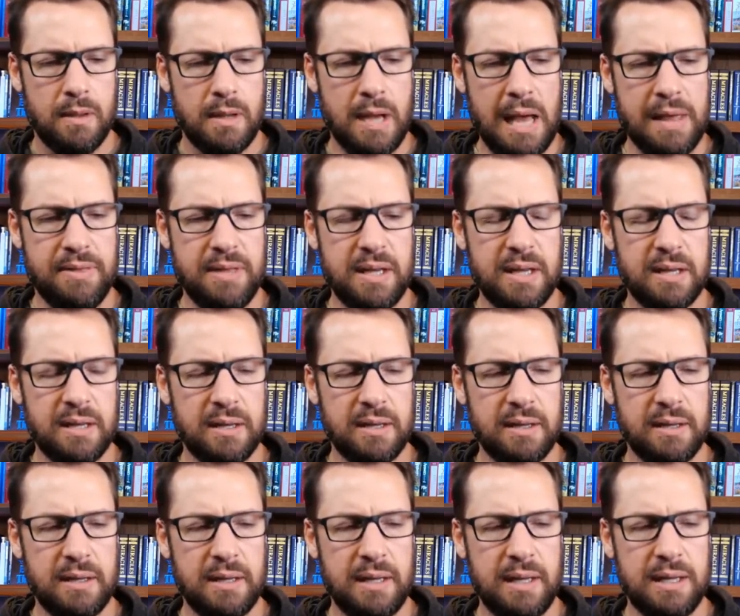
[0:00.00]
I think,
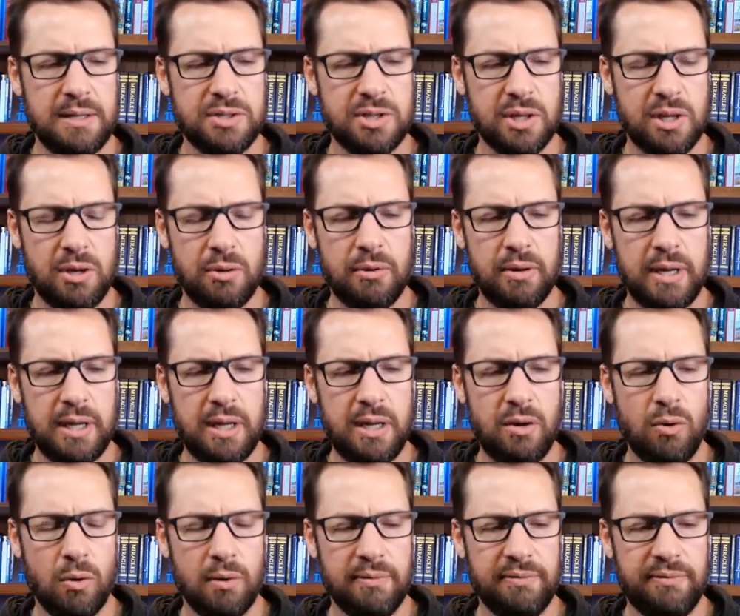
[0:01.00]
insecurity
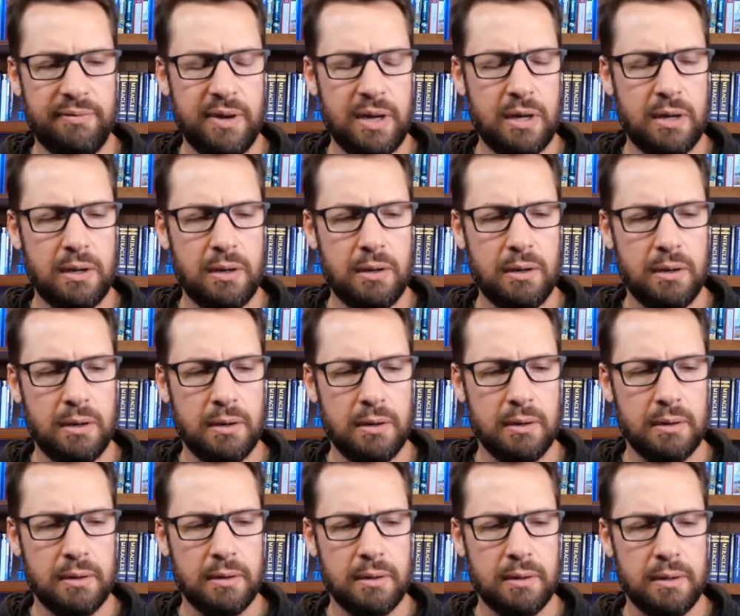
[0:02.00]
or fear
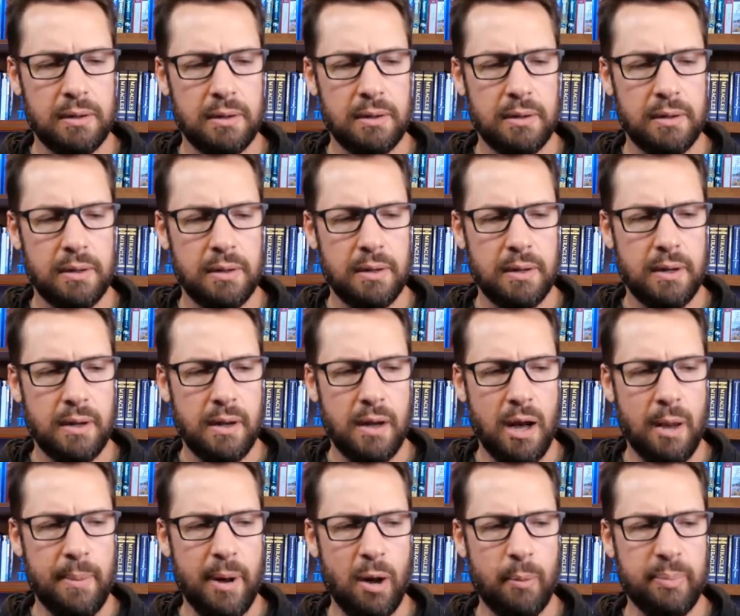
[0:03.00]

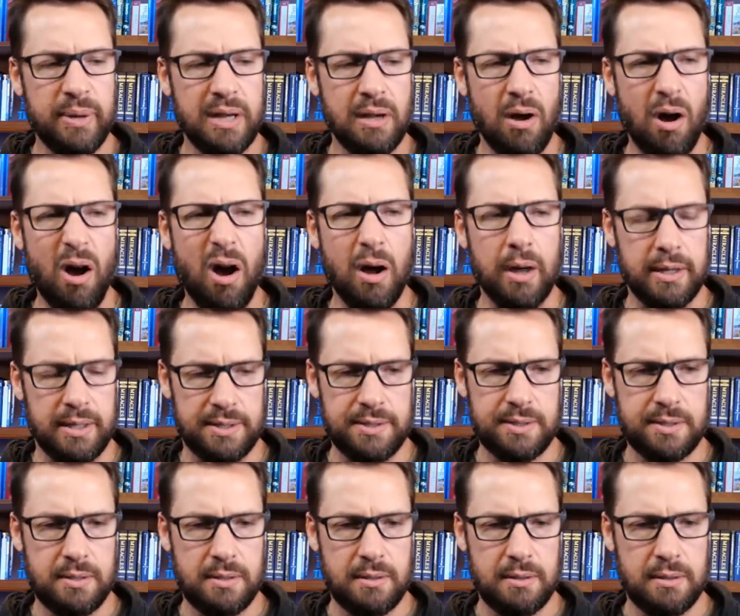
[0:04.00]
about being
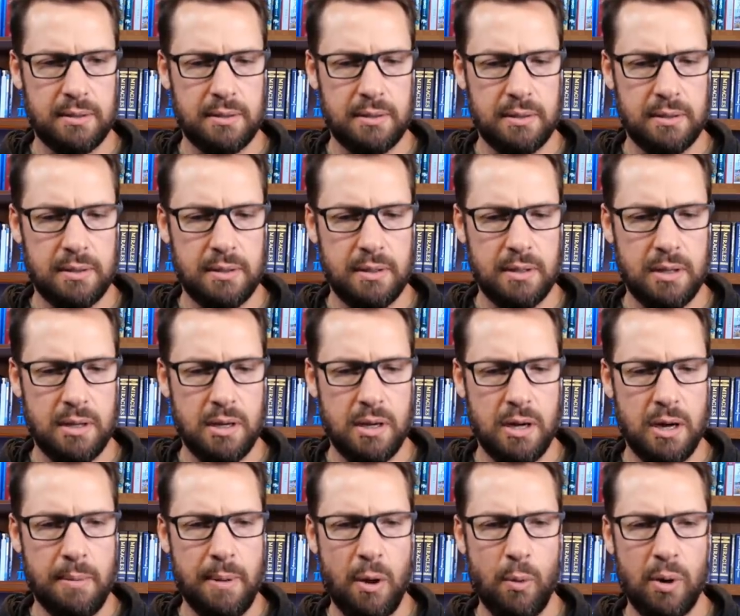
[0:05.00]
honest
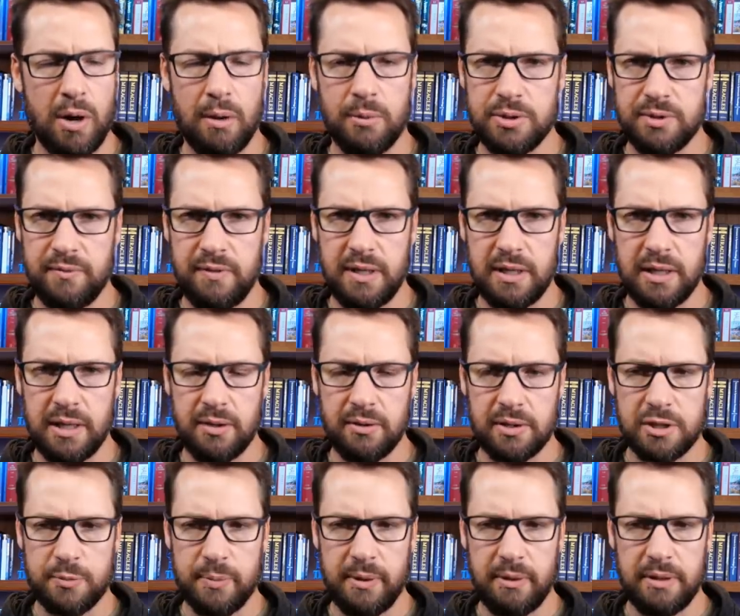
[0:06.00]
about what I was feeling or
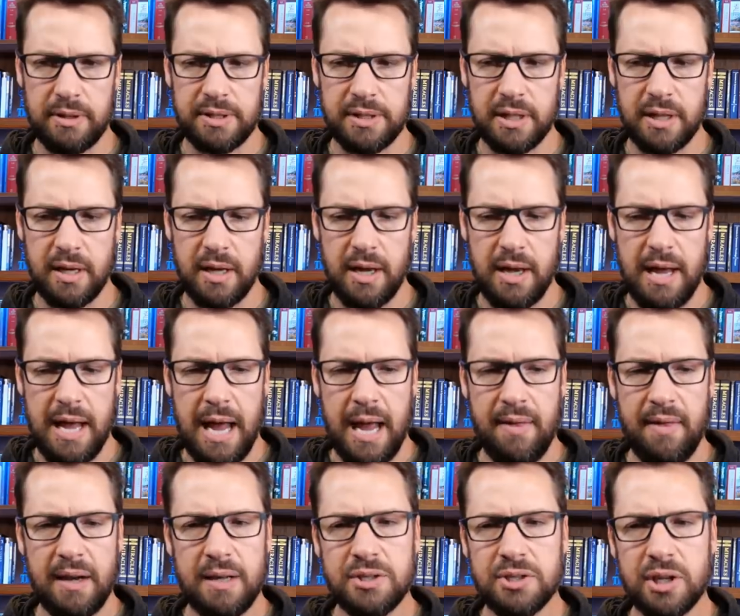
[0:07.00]
experiencing.
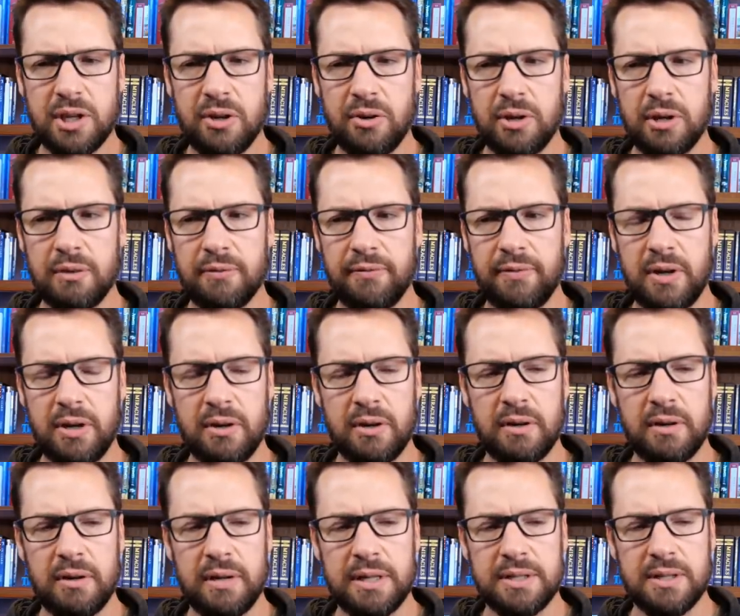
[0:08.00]
And that insecurity or
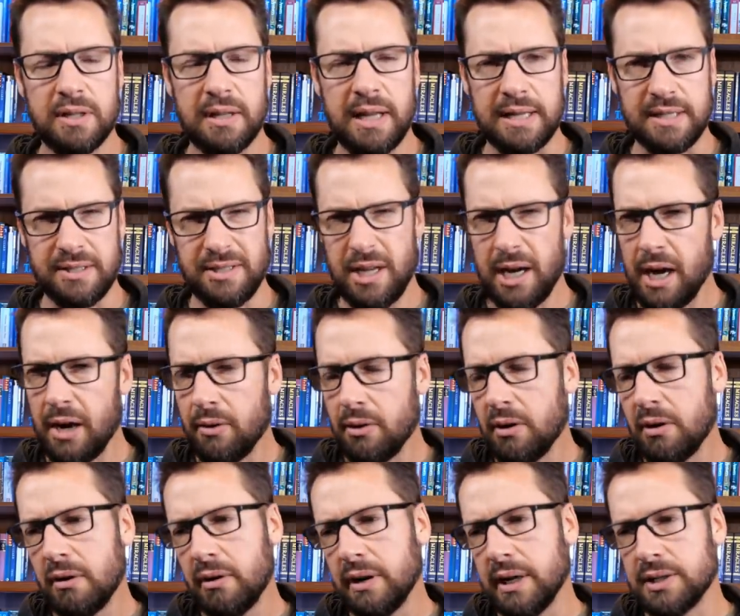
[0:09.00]
fear isn't like
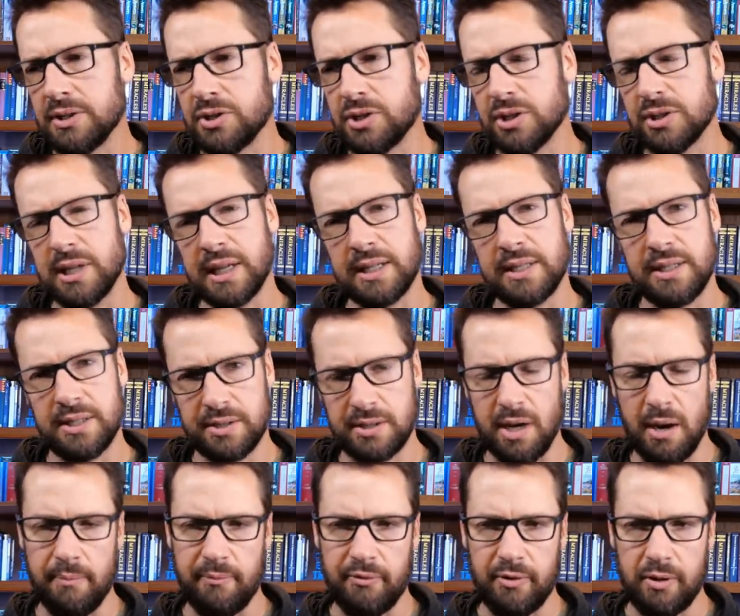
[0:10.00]
terror, it's just like a
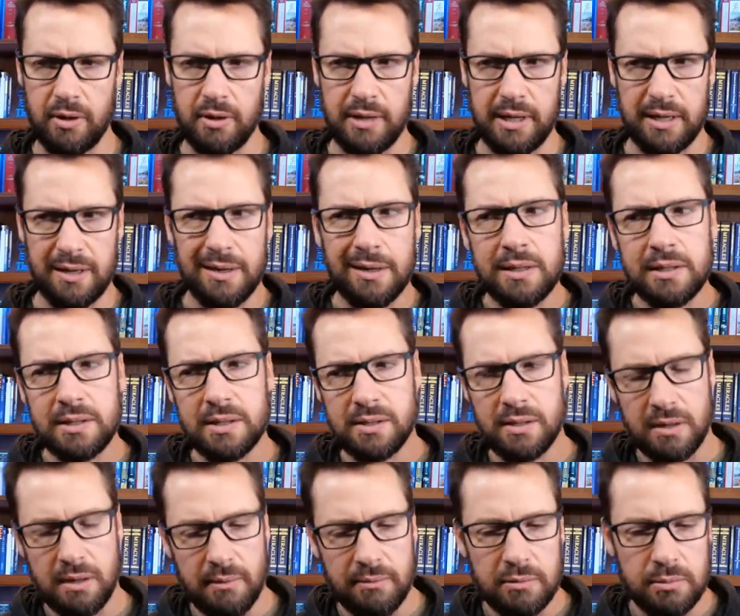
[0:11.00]
discomfort. Like, oh, it's just
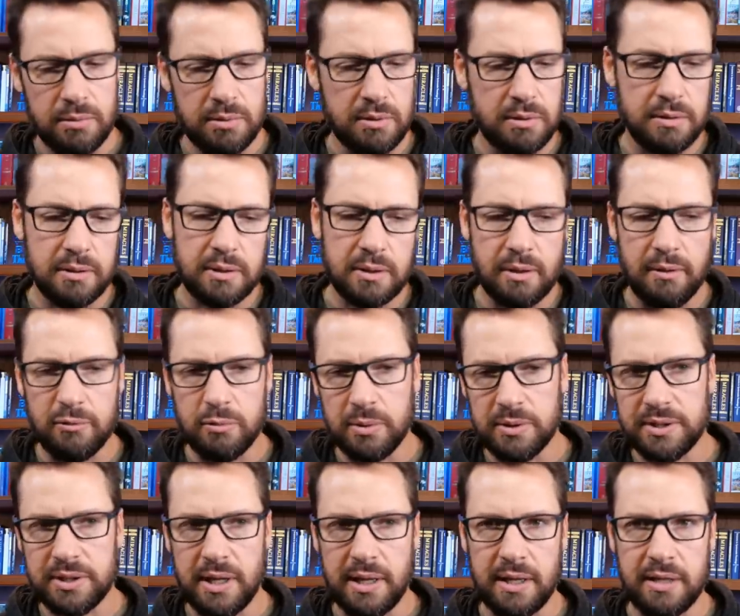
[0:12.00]
uncomfortable, uncomfortable
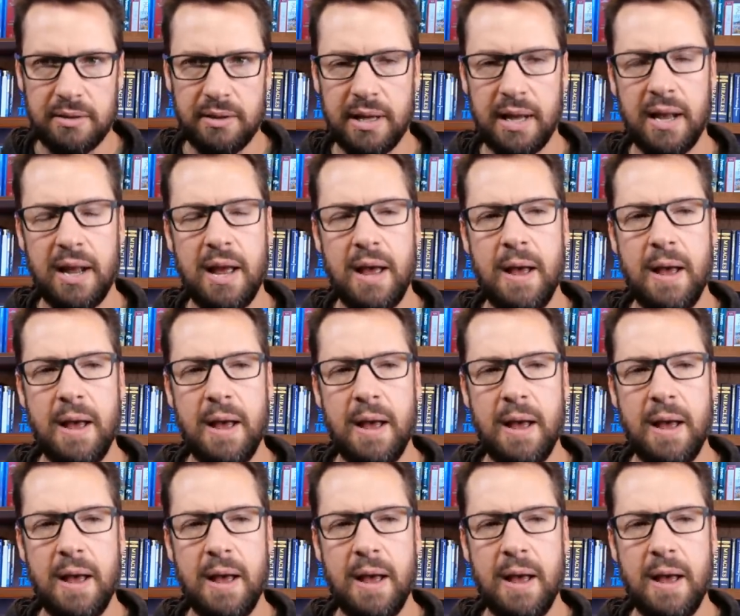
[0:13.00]
to say that, do that.